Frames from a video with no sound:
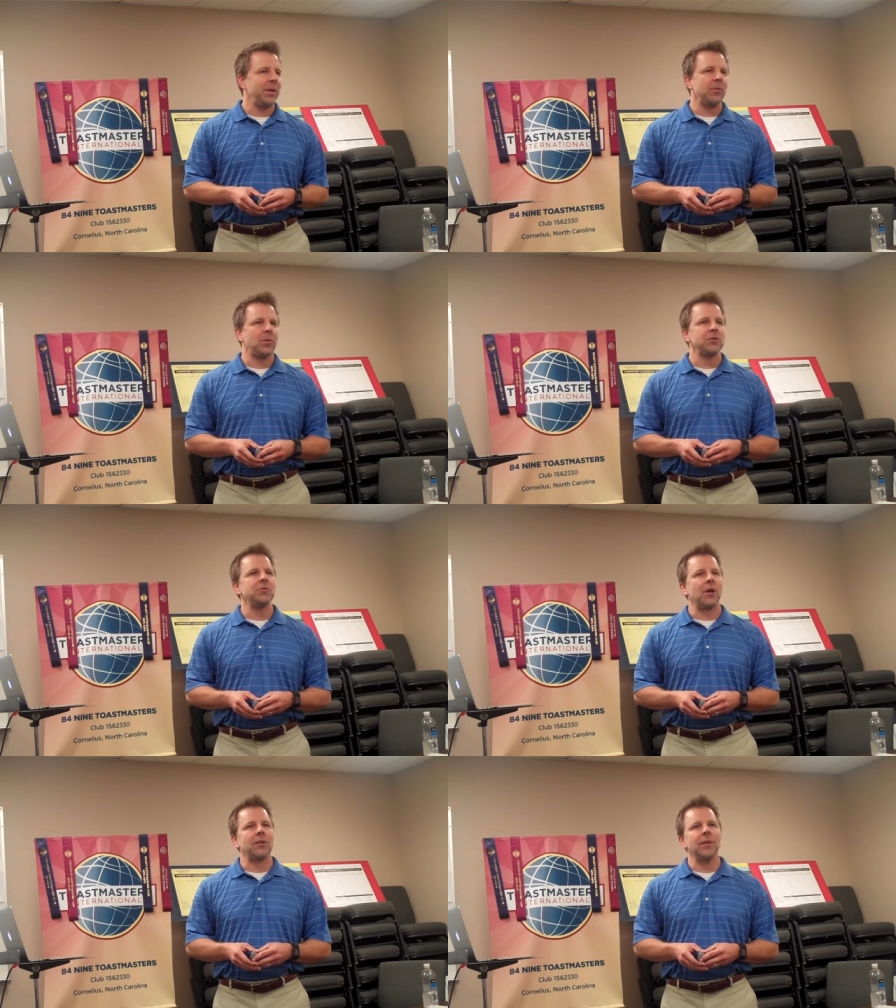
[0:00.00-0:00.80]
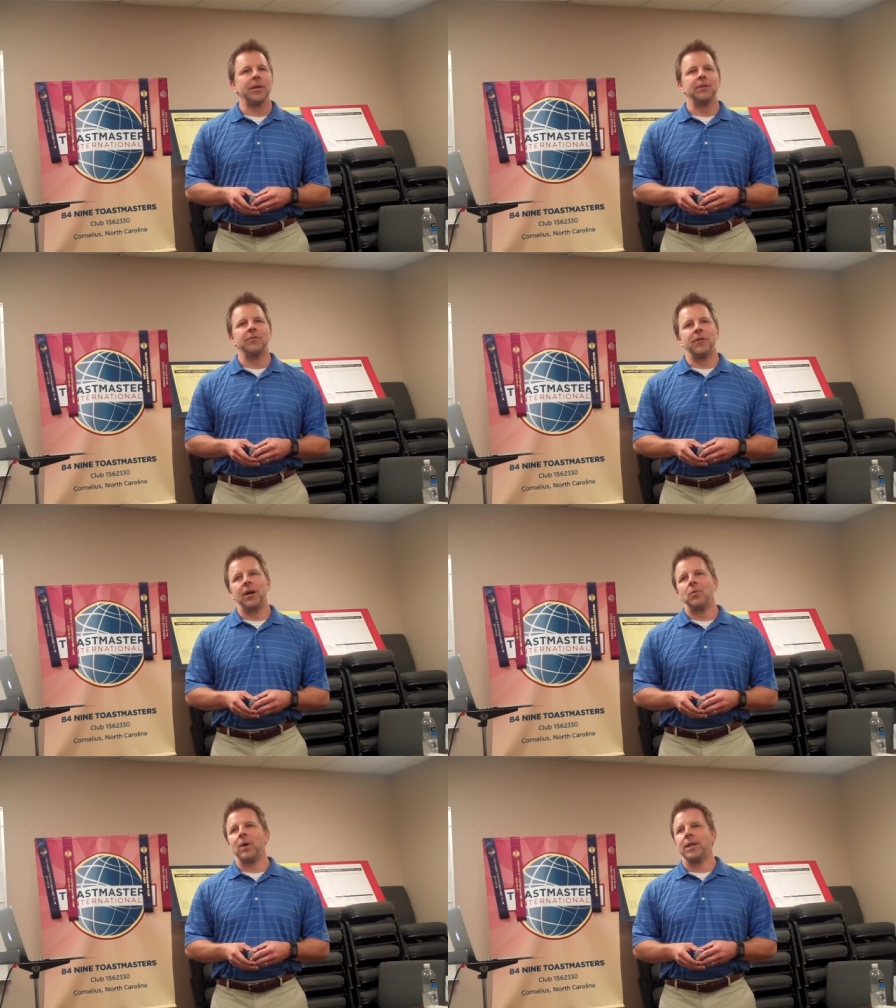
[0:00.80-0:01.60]
People were struggling to
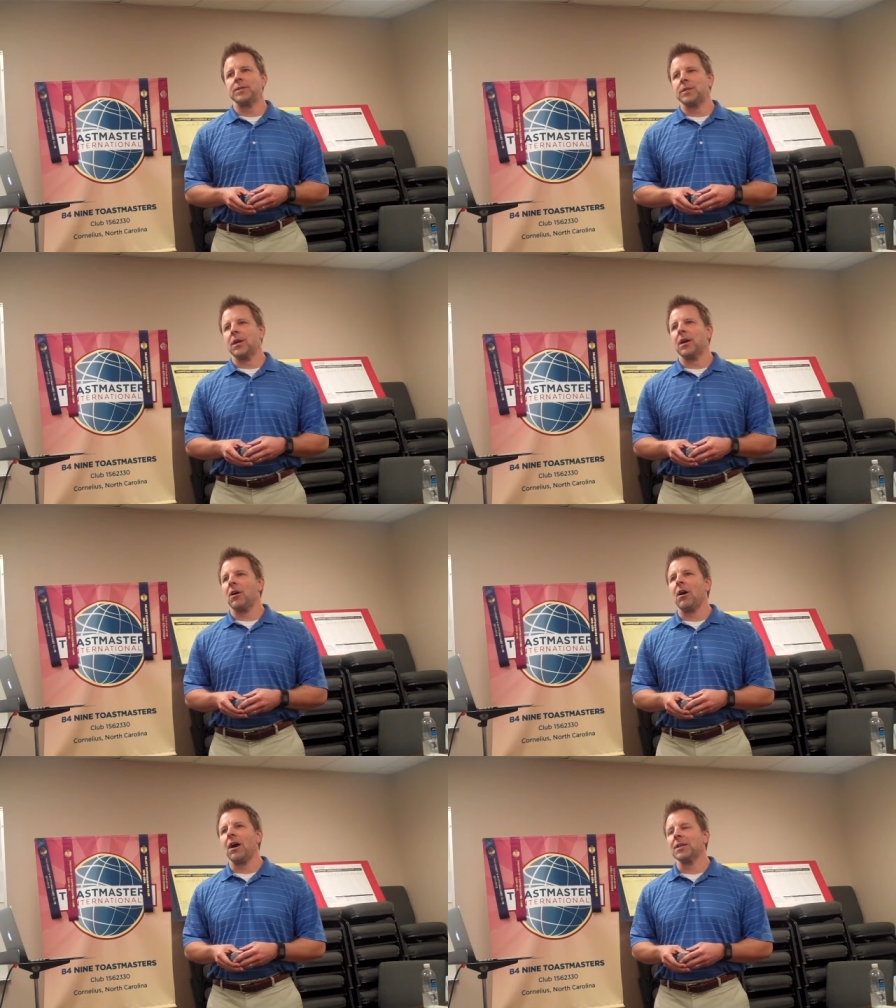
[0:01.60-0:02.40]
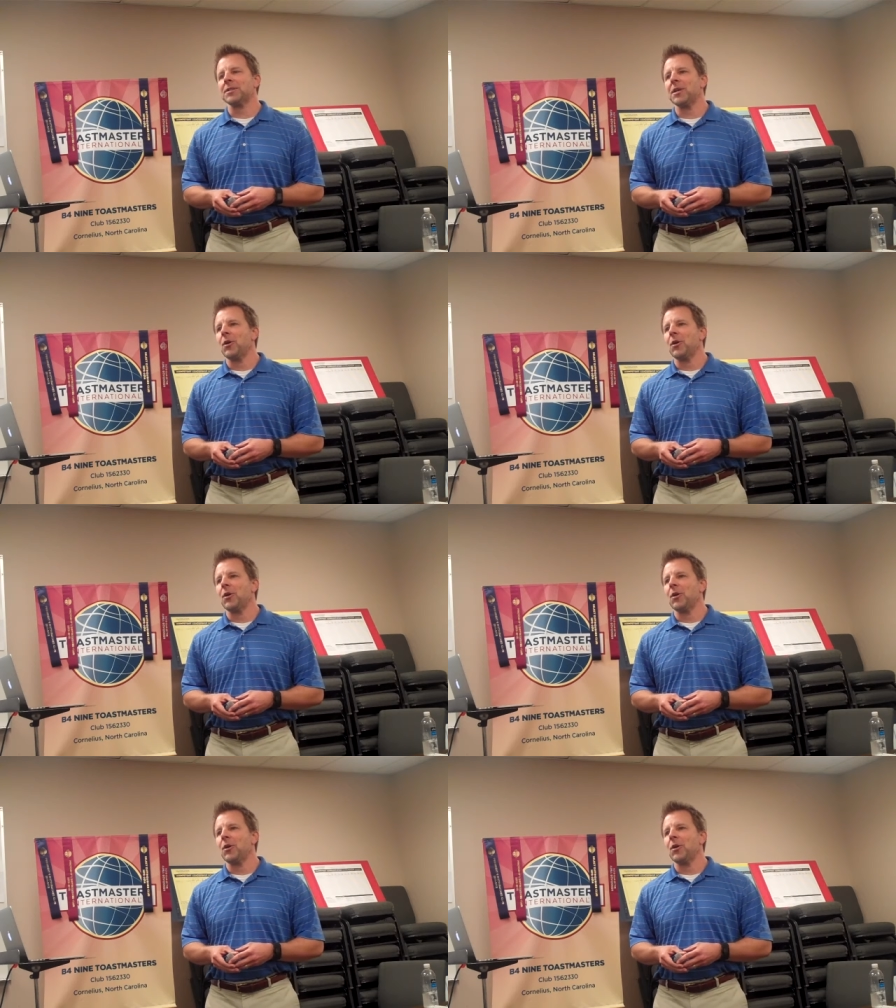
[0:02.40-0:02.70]
find ways to cut costs.